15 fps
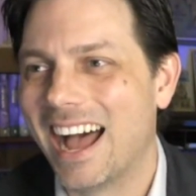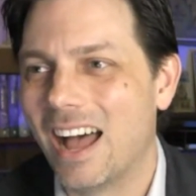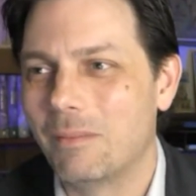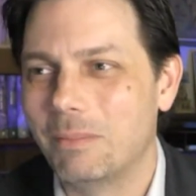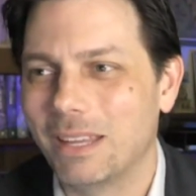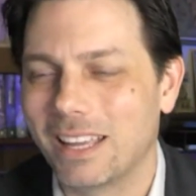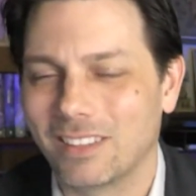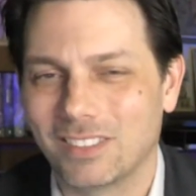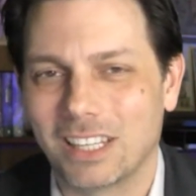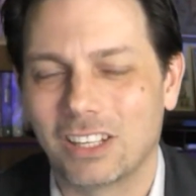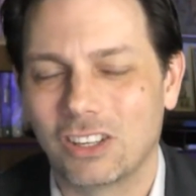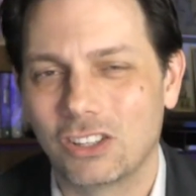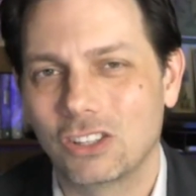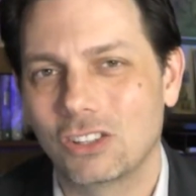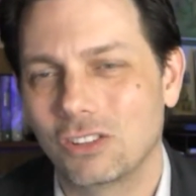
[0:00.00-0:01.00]
because I
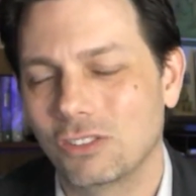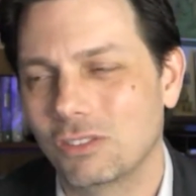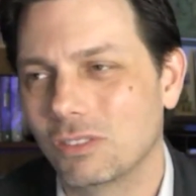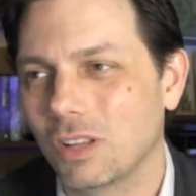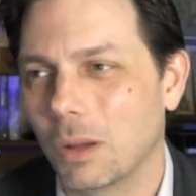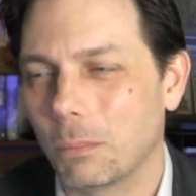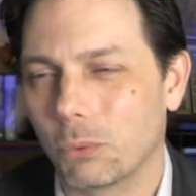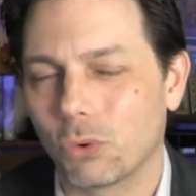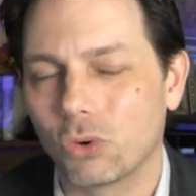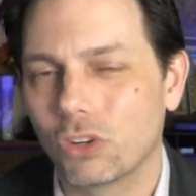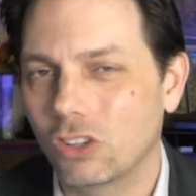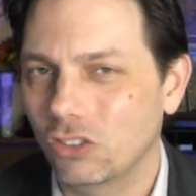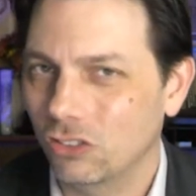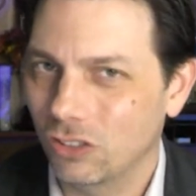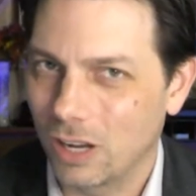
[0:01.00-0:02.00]
couldn't
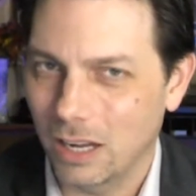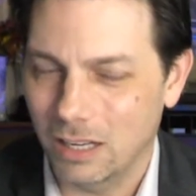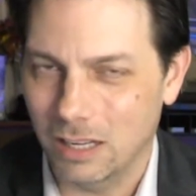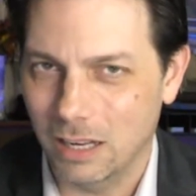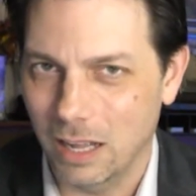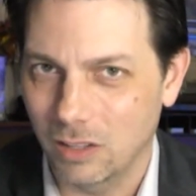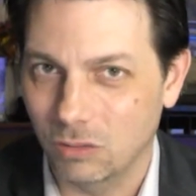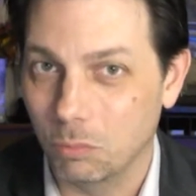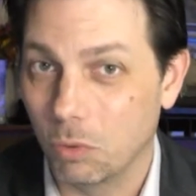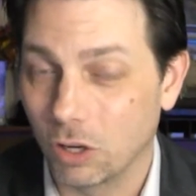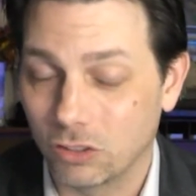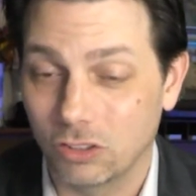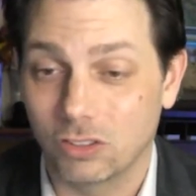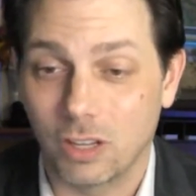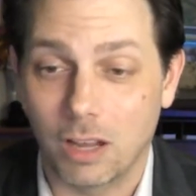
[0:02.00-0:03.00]
appreciate it as
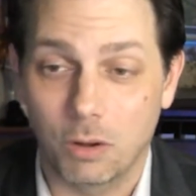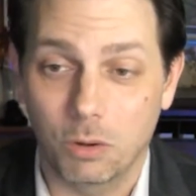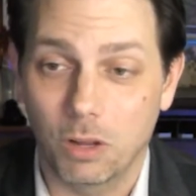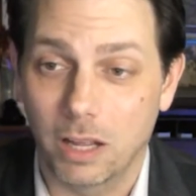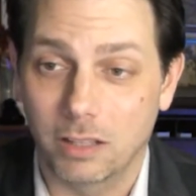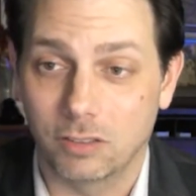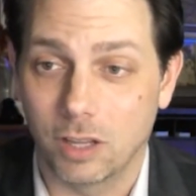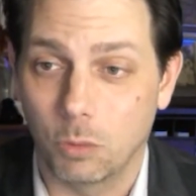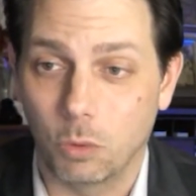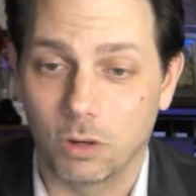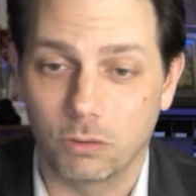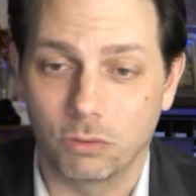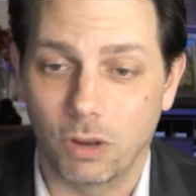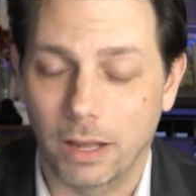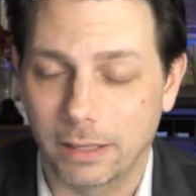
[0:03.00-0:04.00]
much as I would
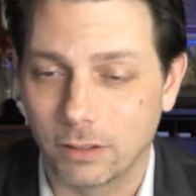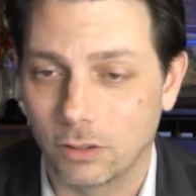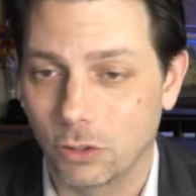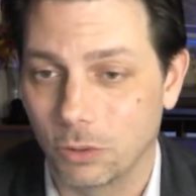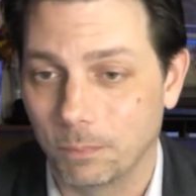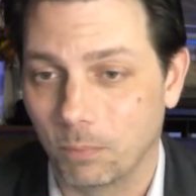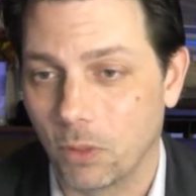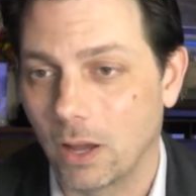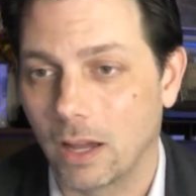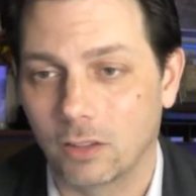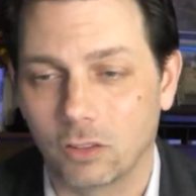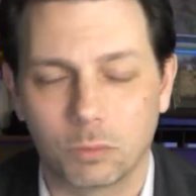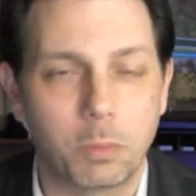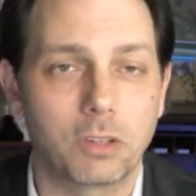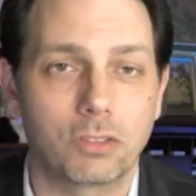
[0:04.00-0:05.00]
have liked to.
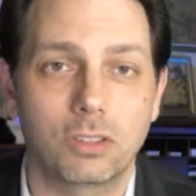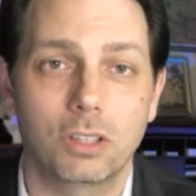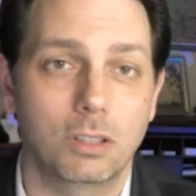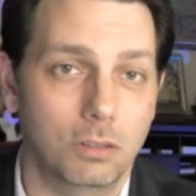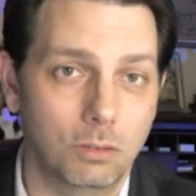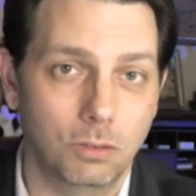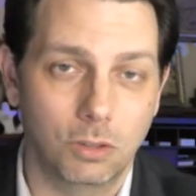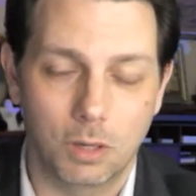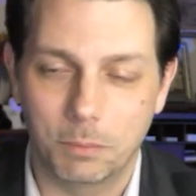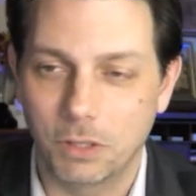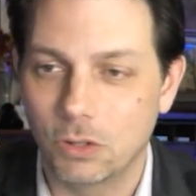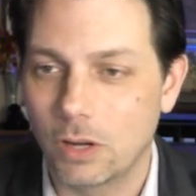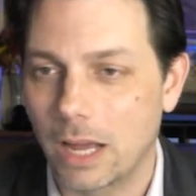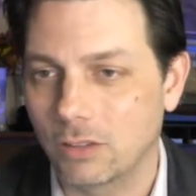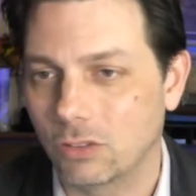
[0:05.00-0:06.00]
Especially, I mean,
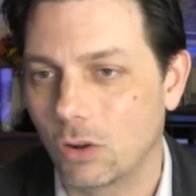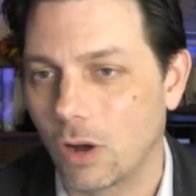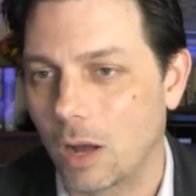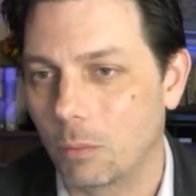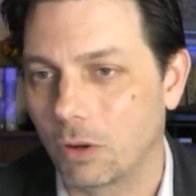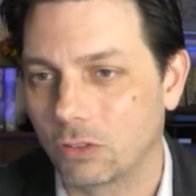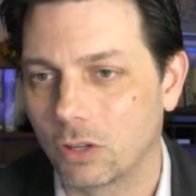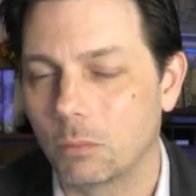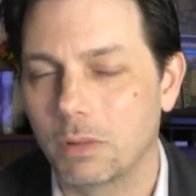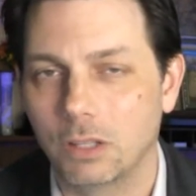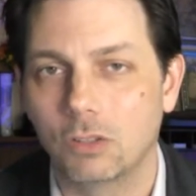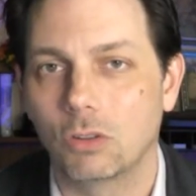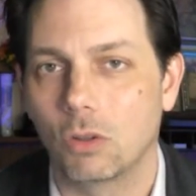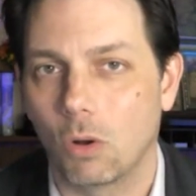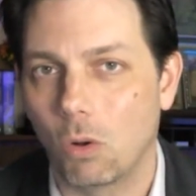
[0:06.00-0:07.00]
you guys know how much I'm
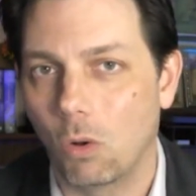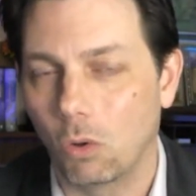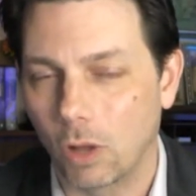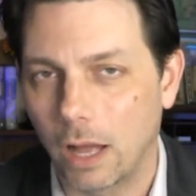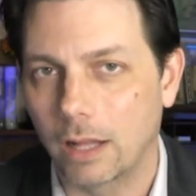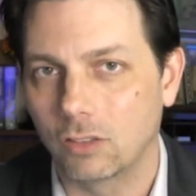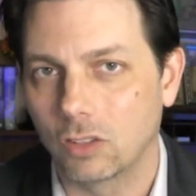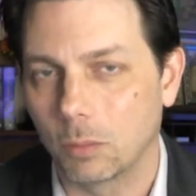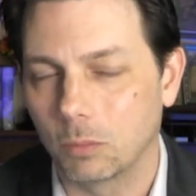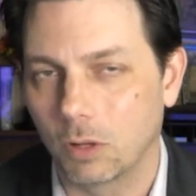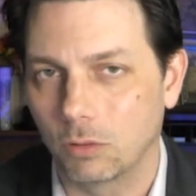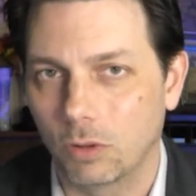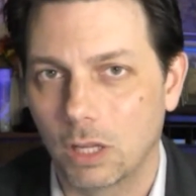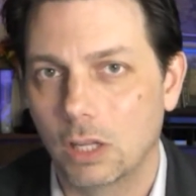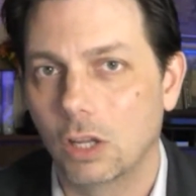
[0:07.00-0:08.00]
into the whole concept
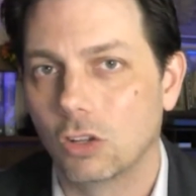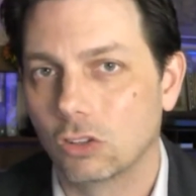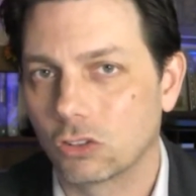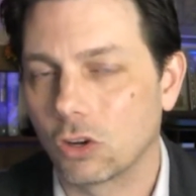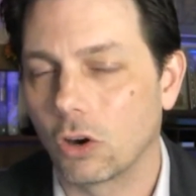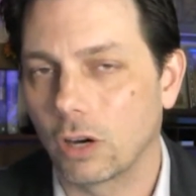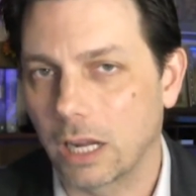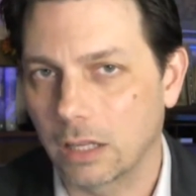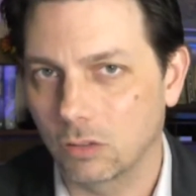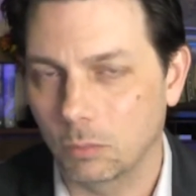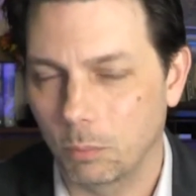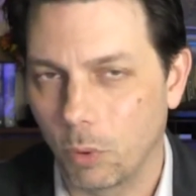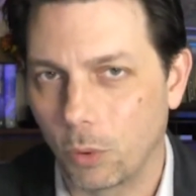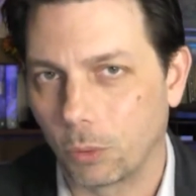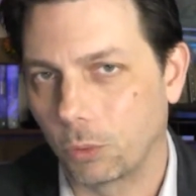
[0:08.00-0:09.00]
of stargates and
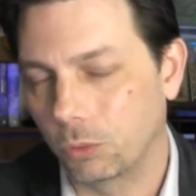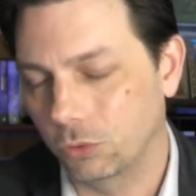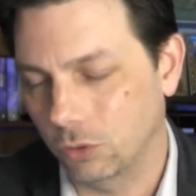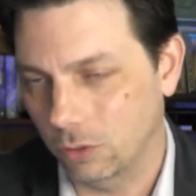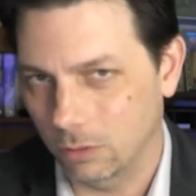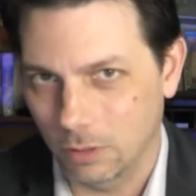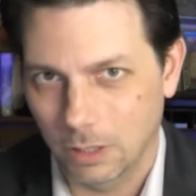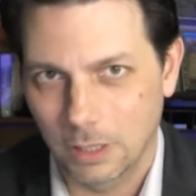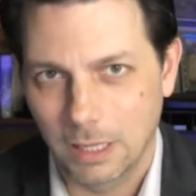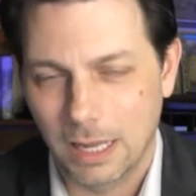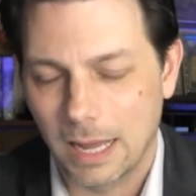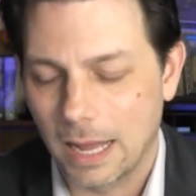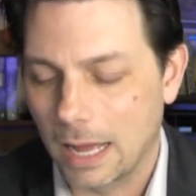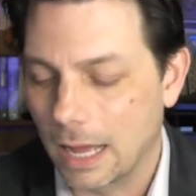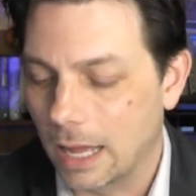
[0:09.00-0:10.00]
portals, and
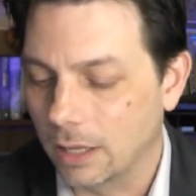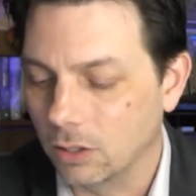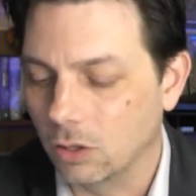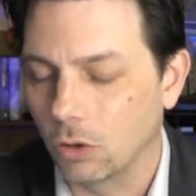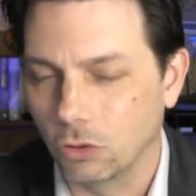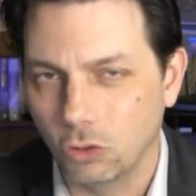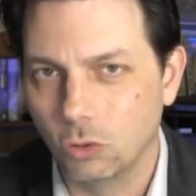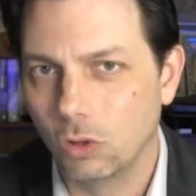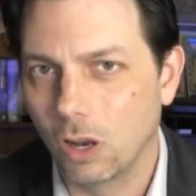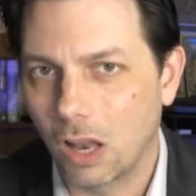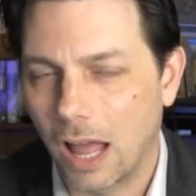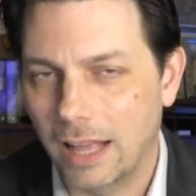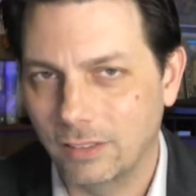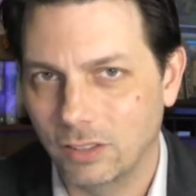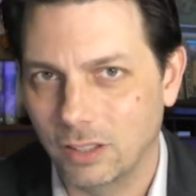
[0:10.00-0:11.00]

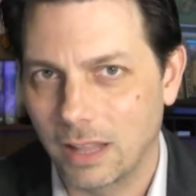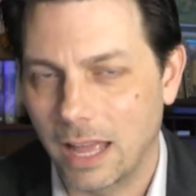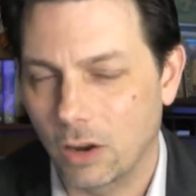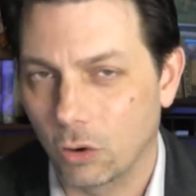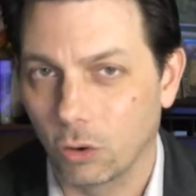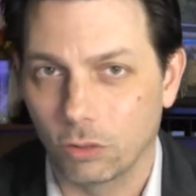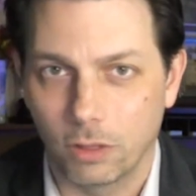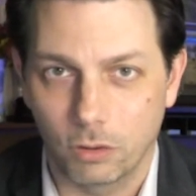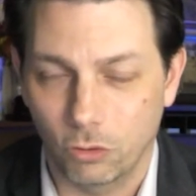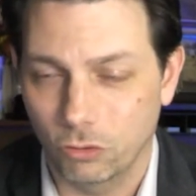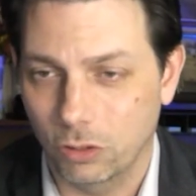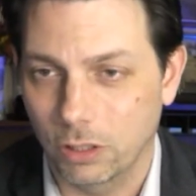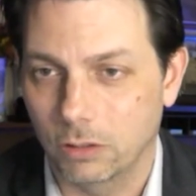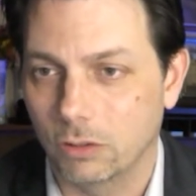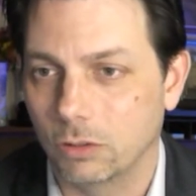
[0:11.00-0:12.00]
utilizing that Earth
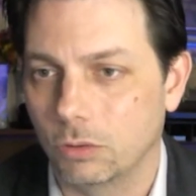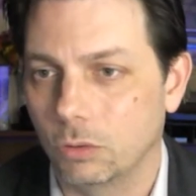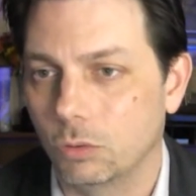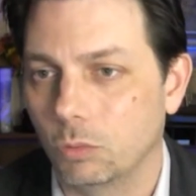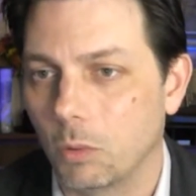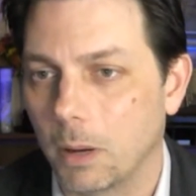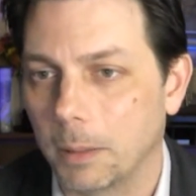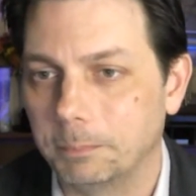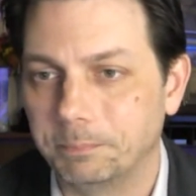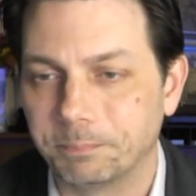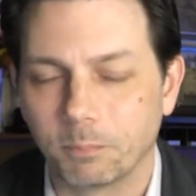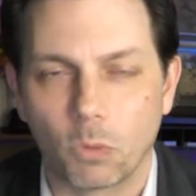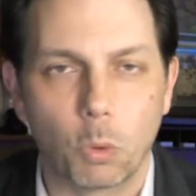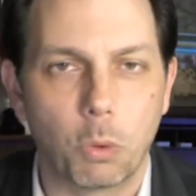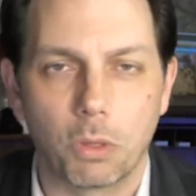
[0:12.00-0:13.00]
energy to
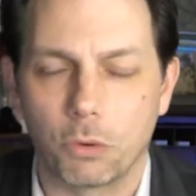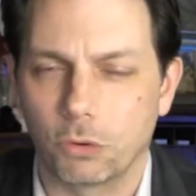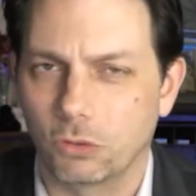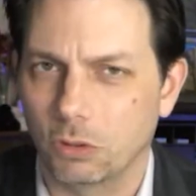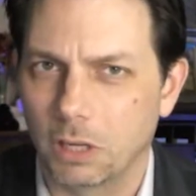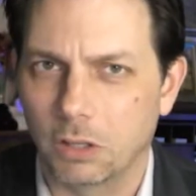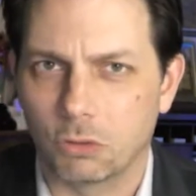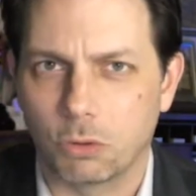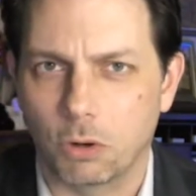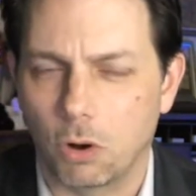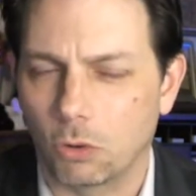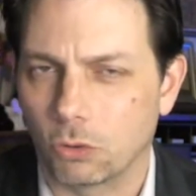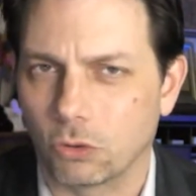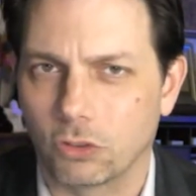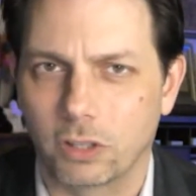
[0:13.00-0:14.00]
whether it's entering
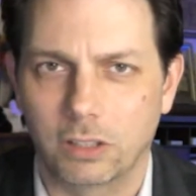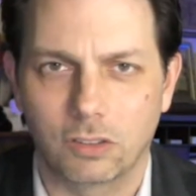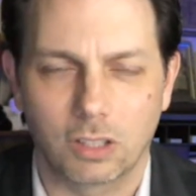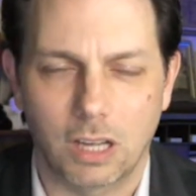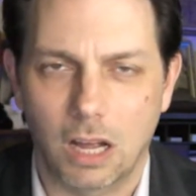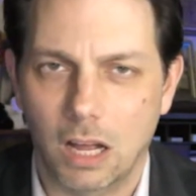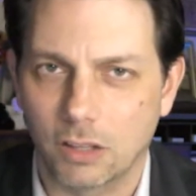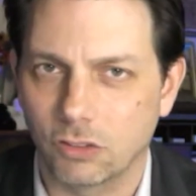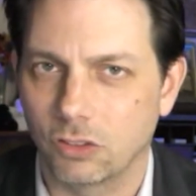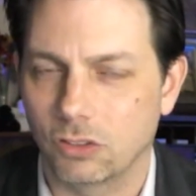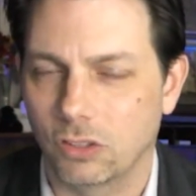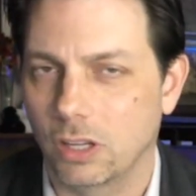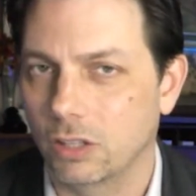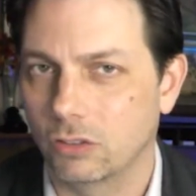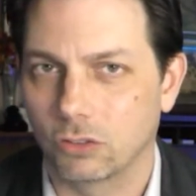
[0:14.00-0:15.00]
altered states of
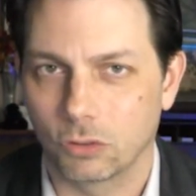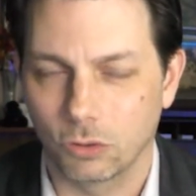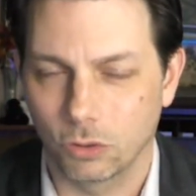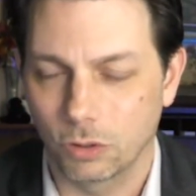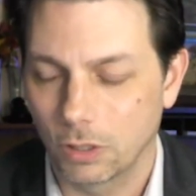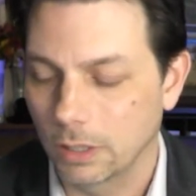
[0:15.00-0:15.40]
consciousness or